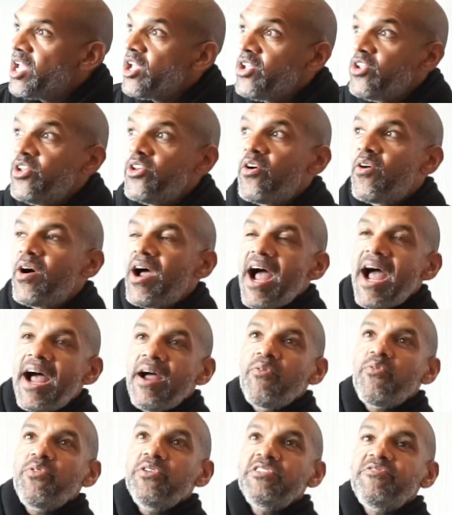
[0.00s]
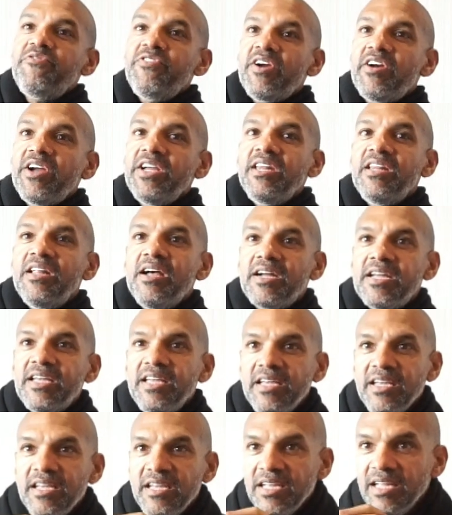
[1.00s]
You know, I was very
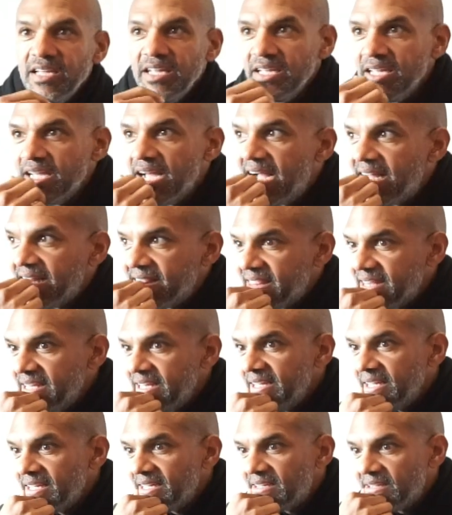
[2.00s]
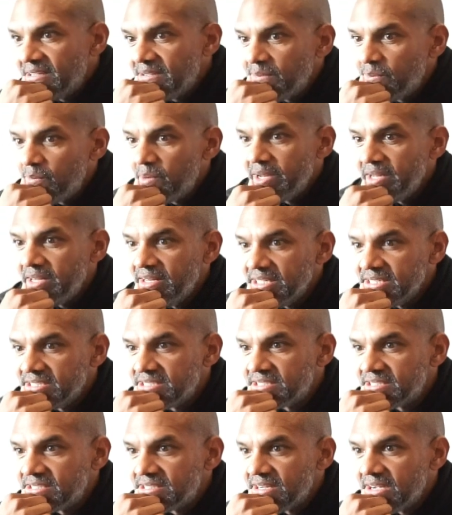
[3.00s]
lucky, I think, when
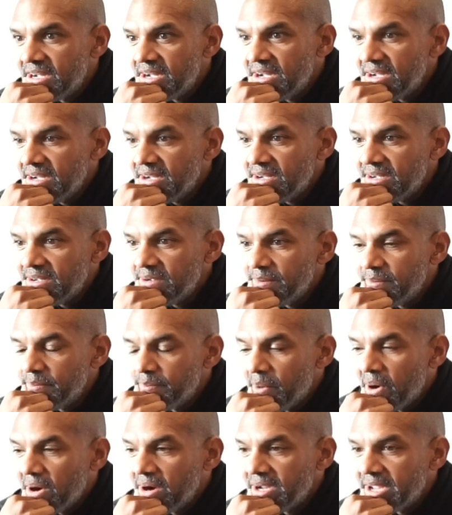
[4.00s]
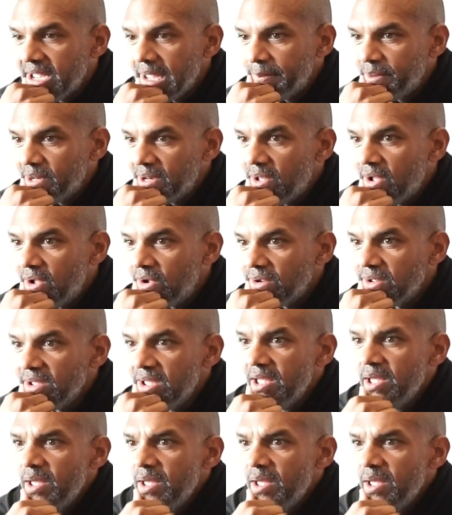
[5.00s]
this part came along,